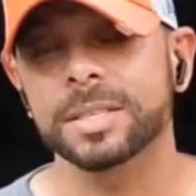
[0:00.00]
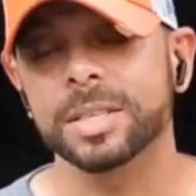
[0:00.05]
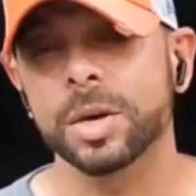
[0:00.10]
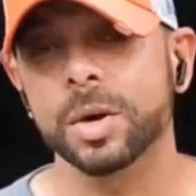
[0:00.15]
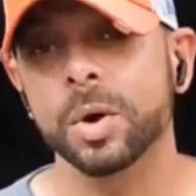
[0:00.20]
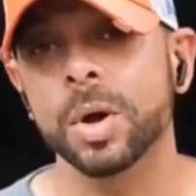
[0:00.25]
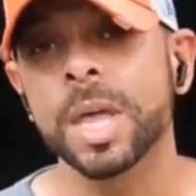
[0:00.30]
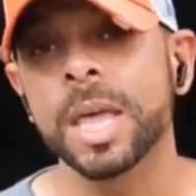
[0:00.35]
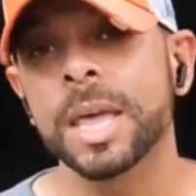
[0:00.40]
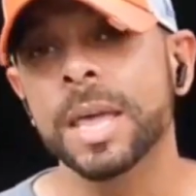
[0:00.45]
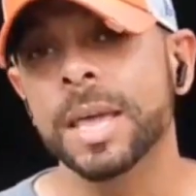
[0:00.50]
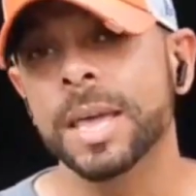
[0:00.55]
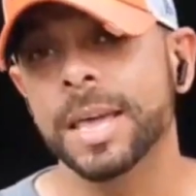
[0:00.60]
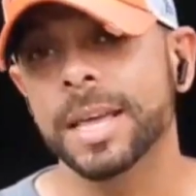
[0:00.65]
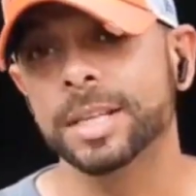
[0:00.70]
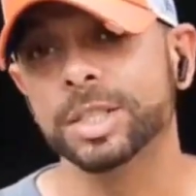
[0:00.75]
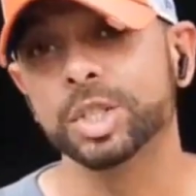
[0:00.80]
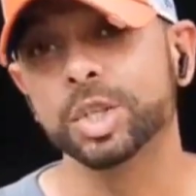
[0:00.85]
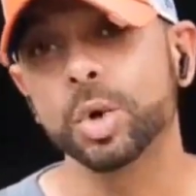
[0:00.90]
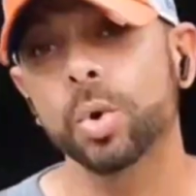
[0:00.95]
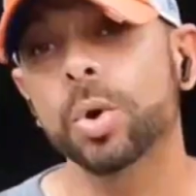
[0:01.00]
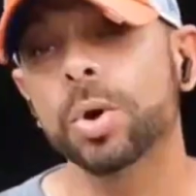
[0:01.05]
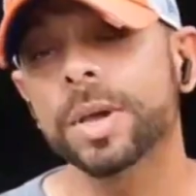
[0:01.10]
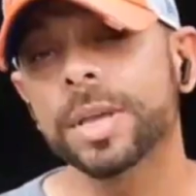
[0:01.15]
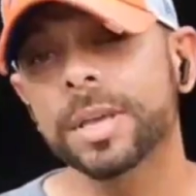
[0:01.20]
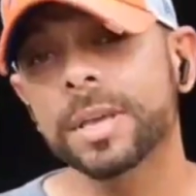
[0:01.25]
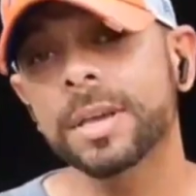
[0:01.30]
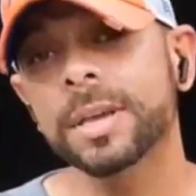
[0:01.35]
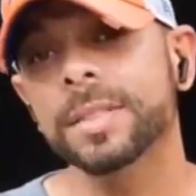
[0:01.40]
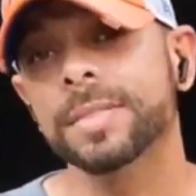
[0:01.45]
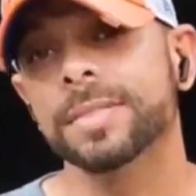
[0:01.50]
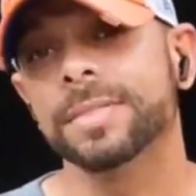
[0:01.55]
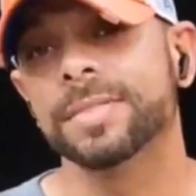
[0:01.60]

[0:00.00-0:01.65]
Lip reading: So enjoy